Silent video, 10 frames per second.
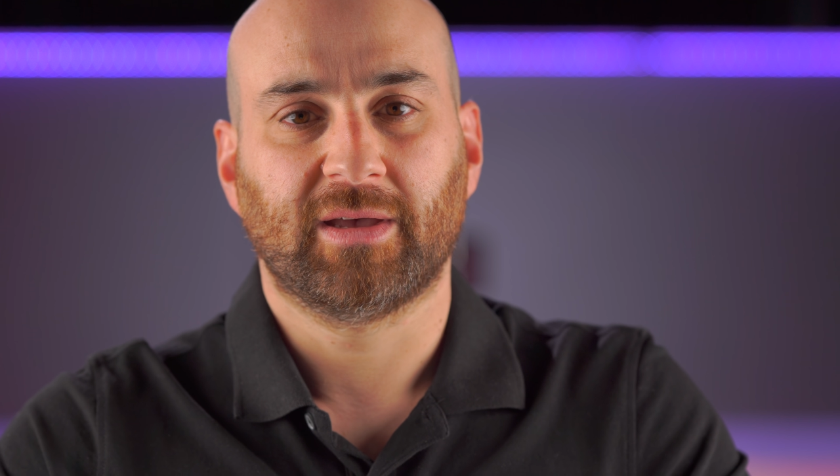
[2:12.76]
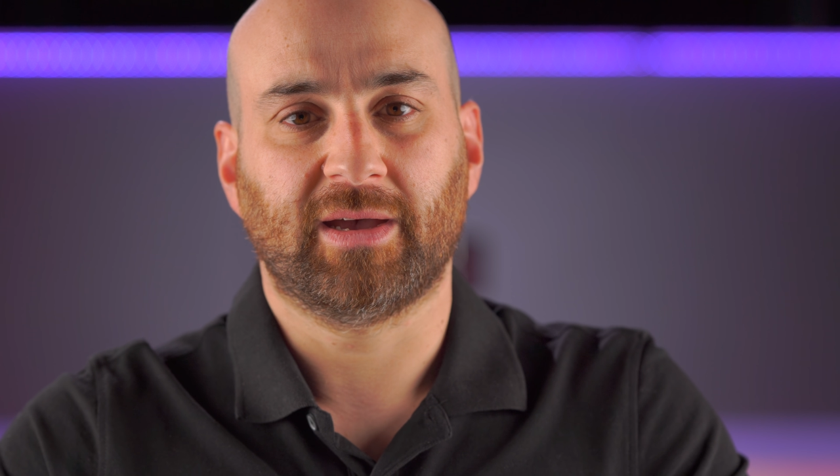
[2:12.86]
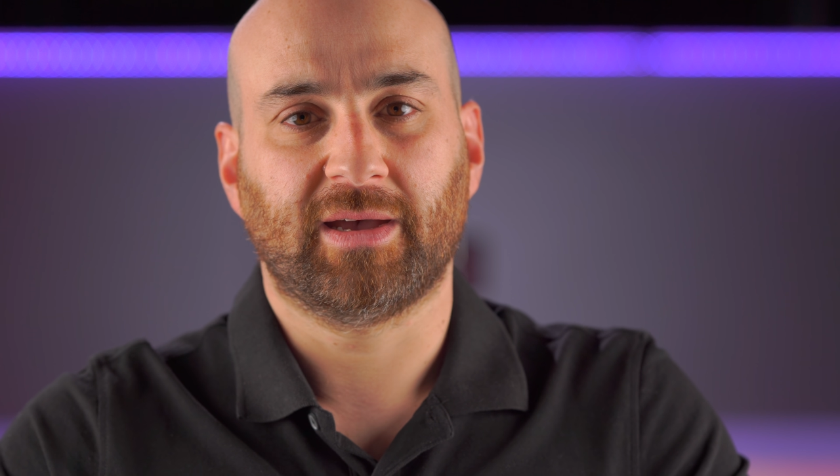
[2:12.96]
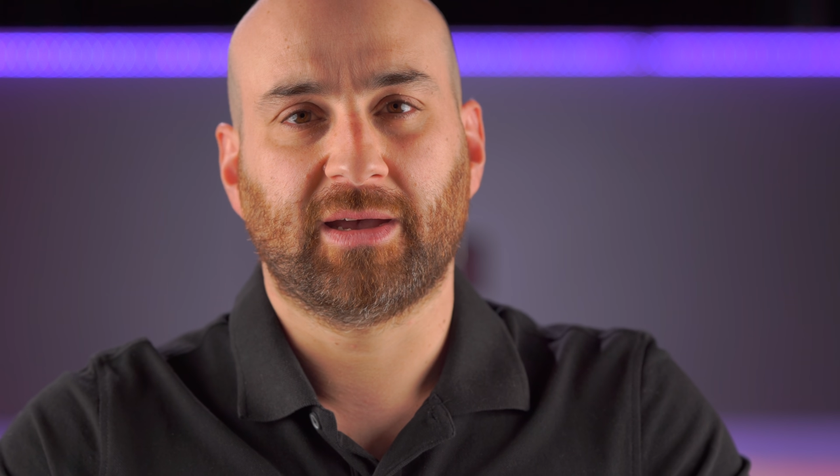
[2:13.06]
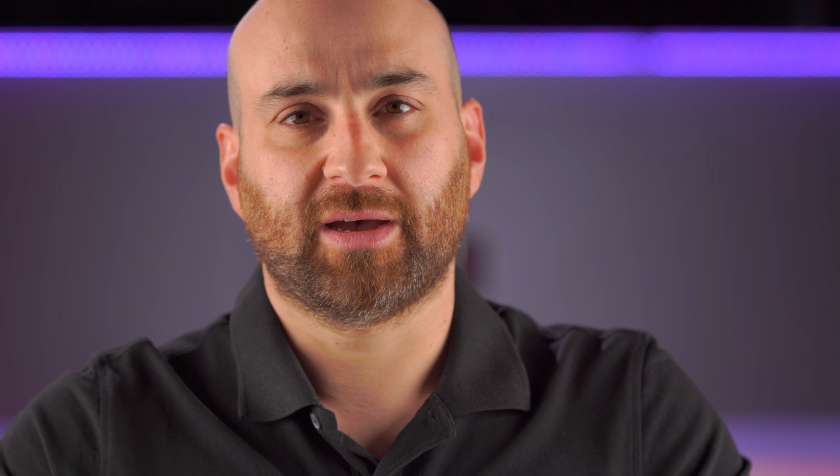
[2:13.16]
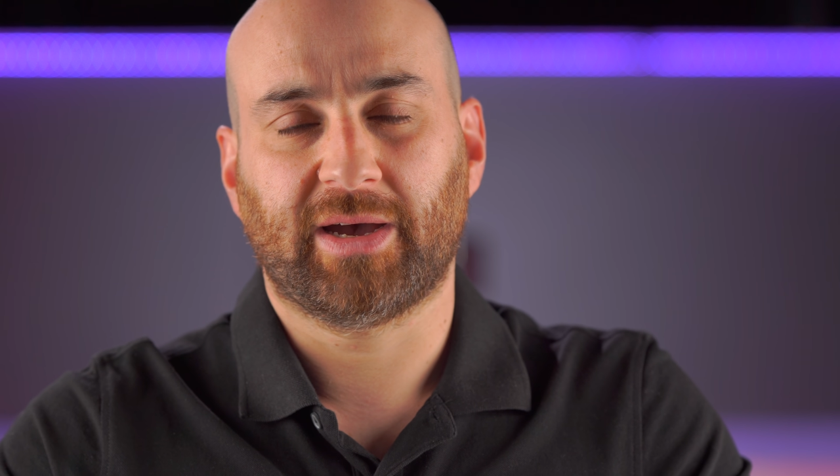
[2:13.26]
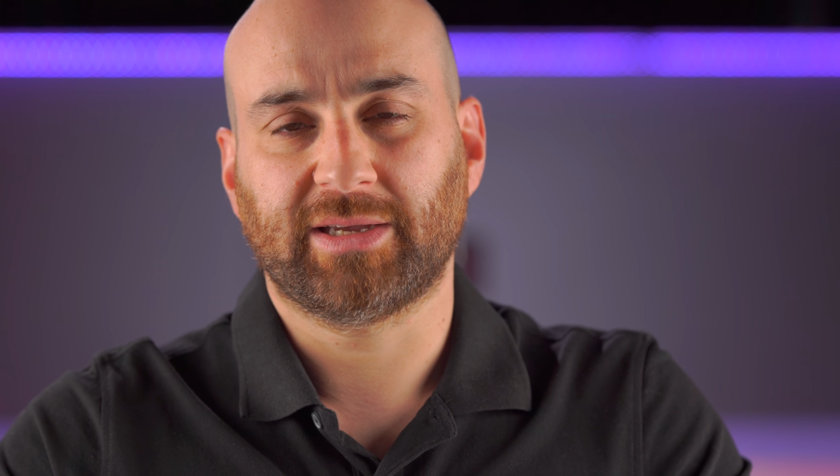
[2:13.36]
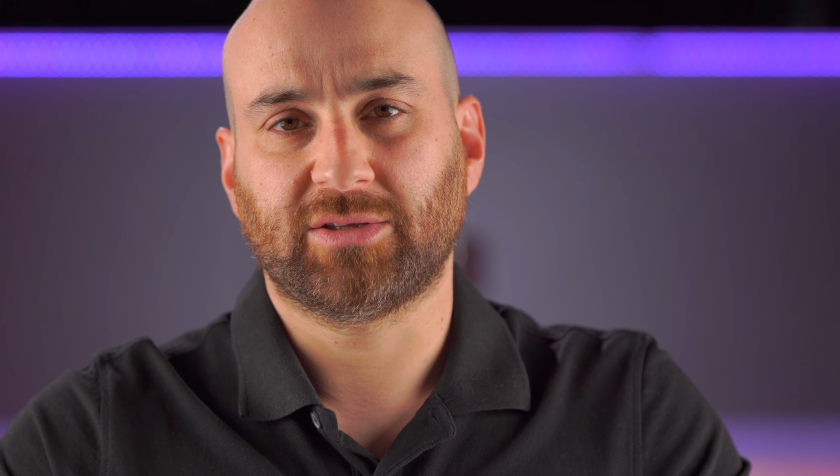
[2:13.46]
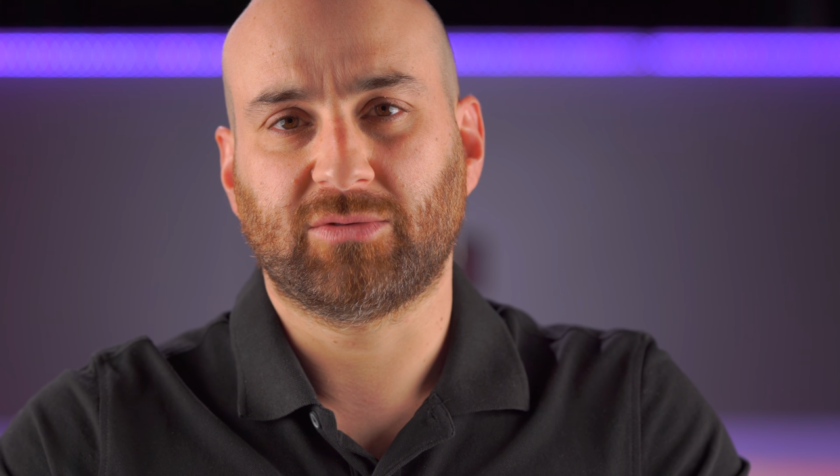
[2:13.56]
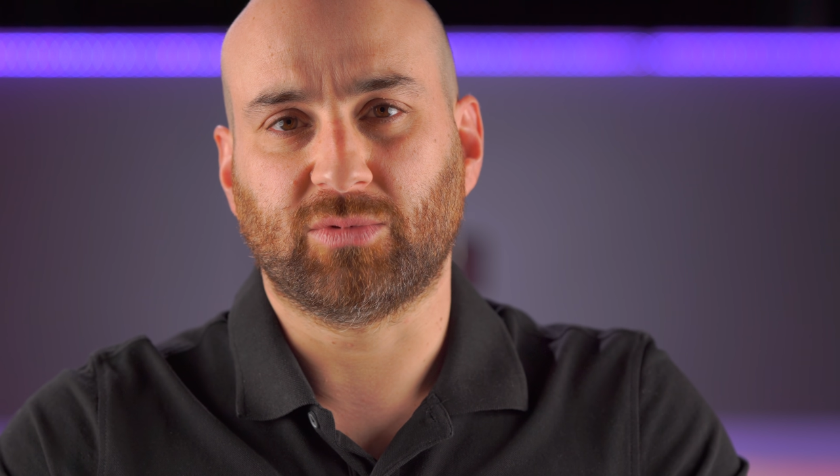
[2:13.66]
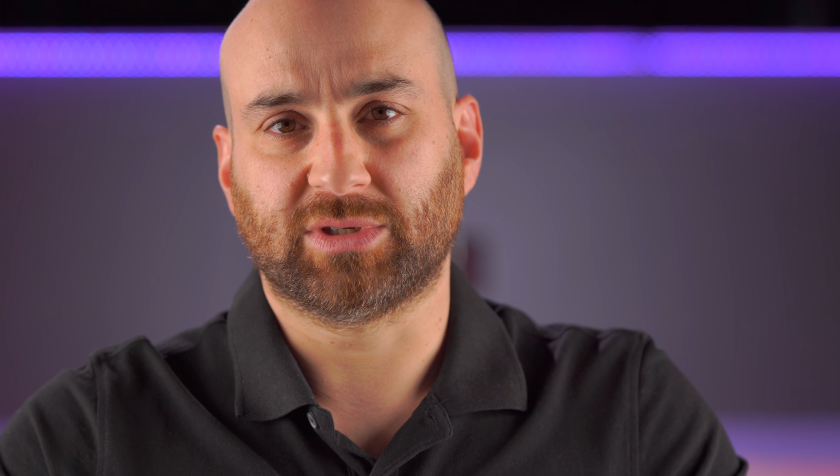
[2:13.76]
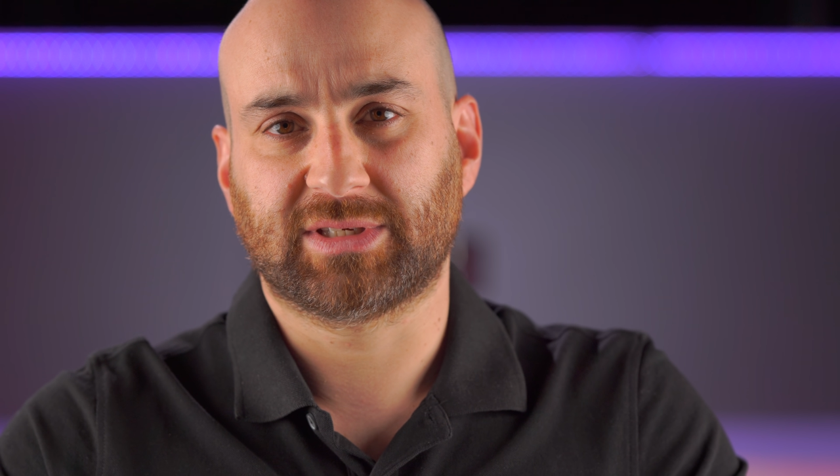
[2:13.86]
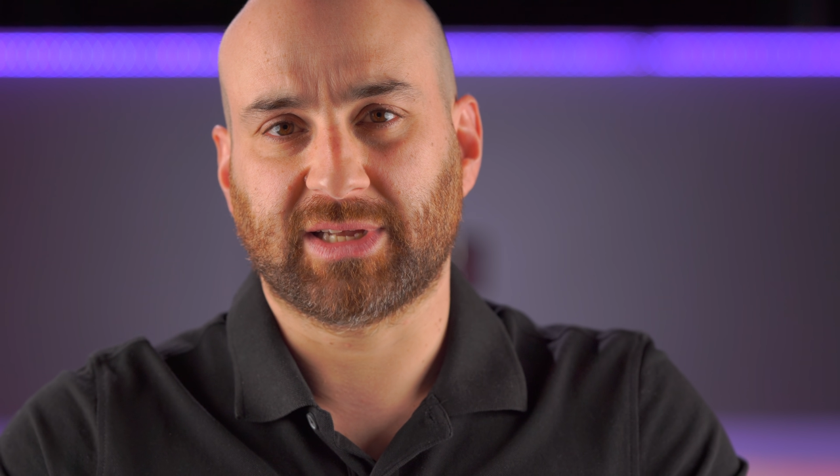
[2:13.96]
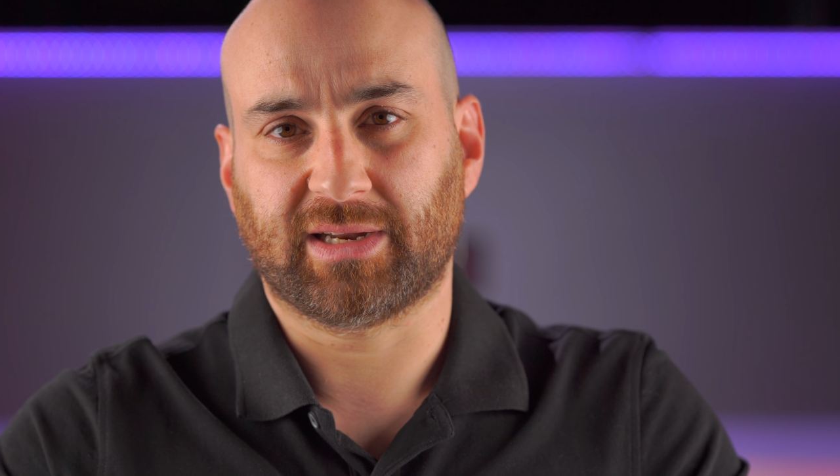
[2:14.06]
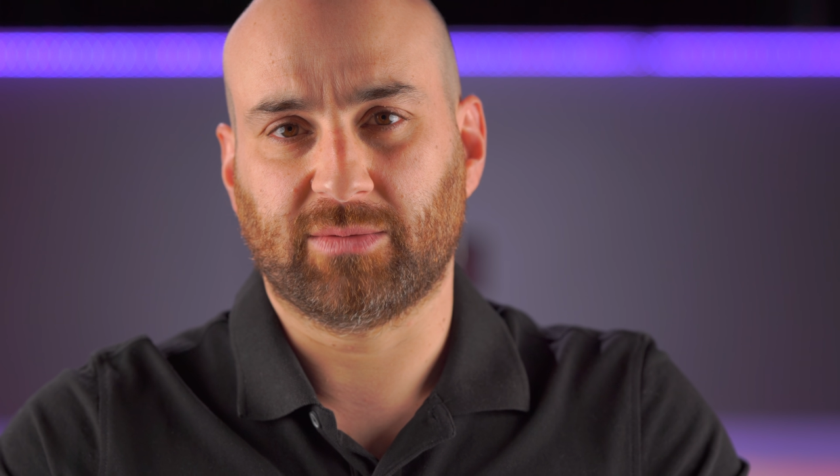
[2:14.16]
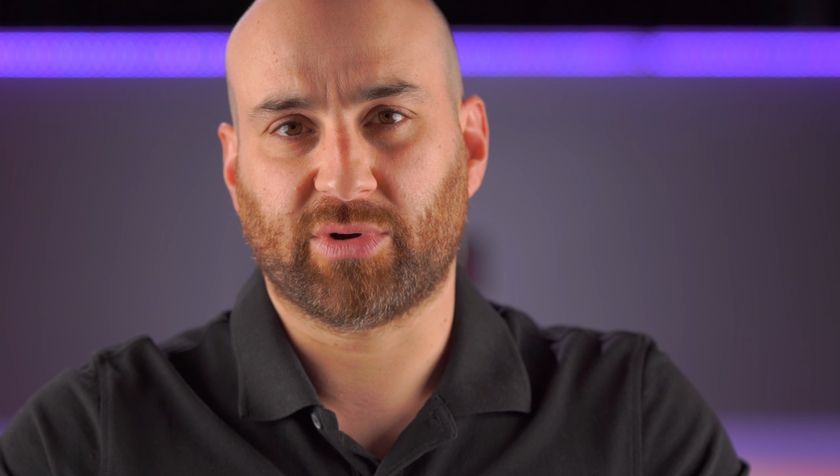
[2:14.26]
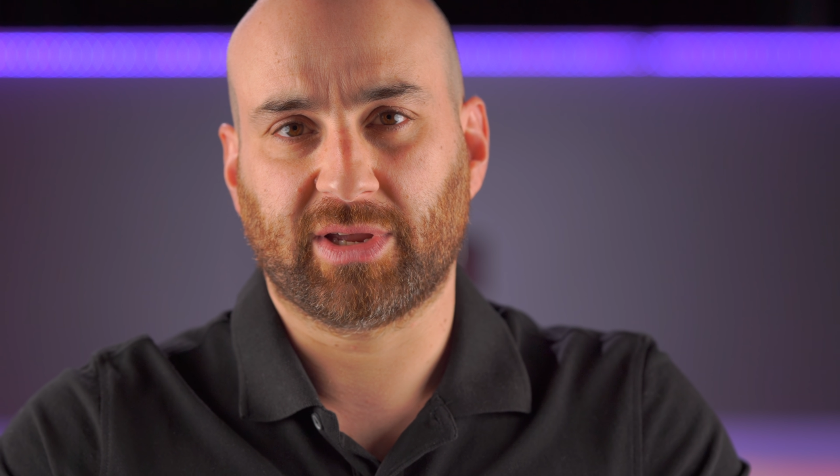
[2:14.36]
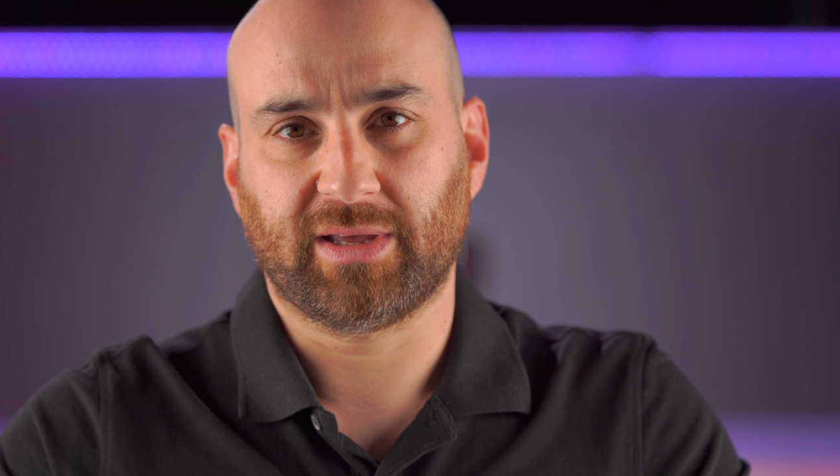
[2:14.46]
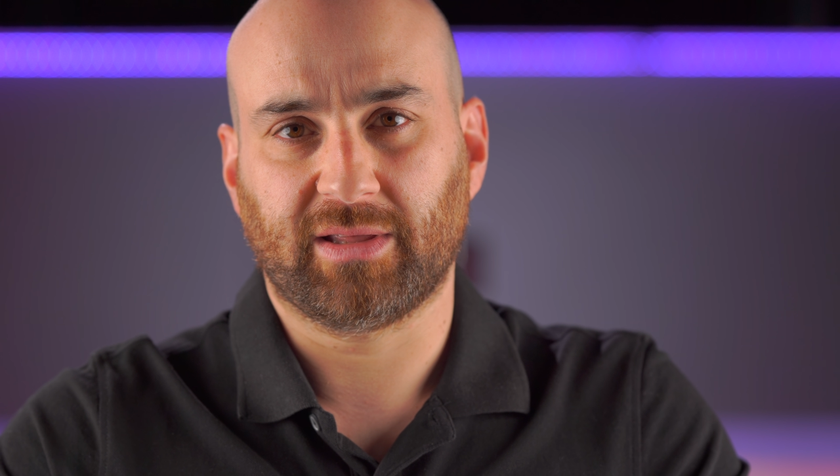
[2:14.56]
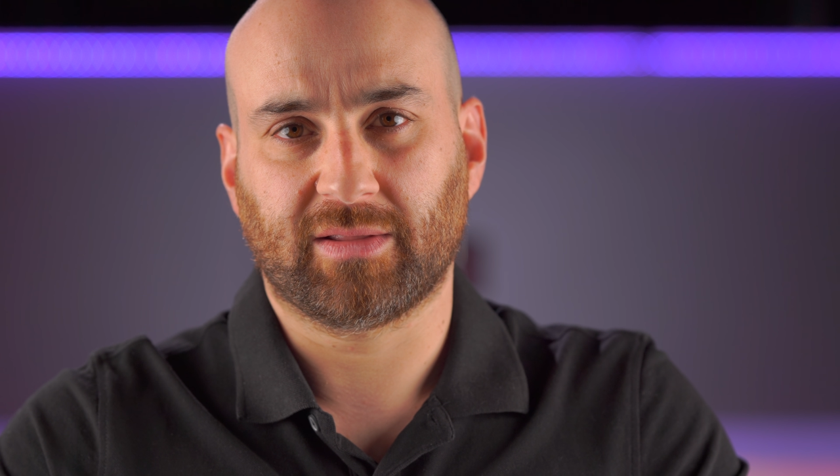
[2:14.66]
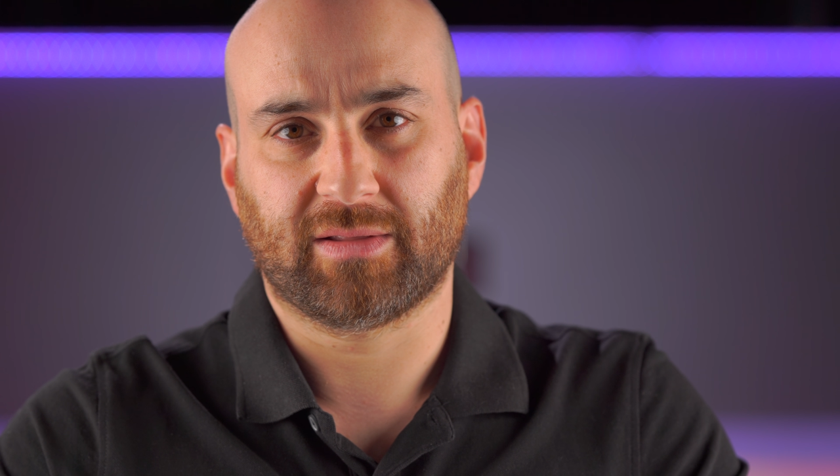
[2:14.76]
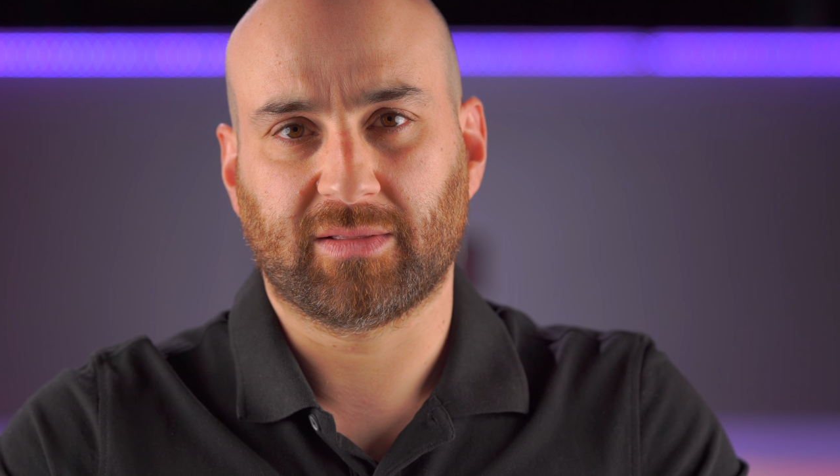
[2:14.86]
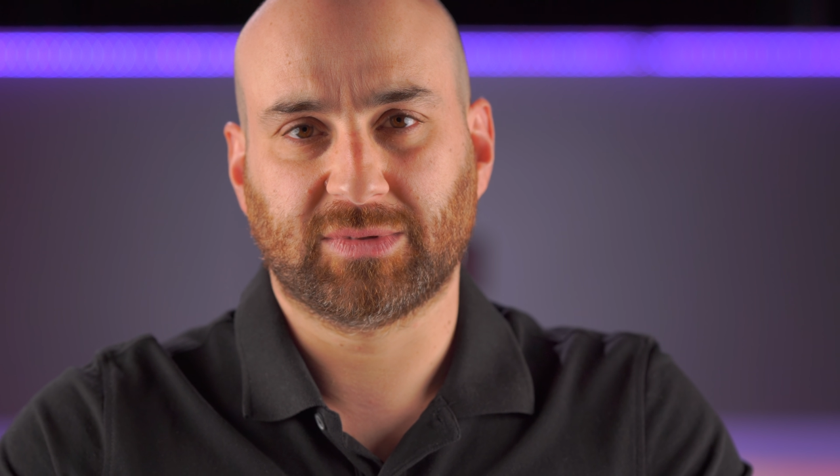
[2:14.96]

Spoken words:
I started bringing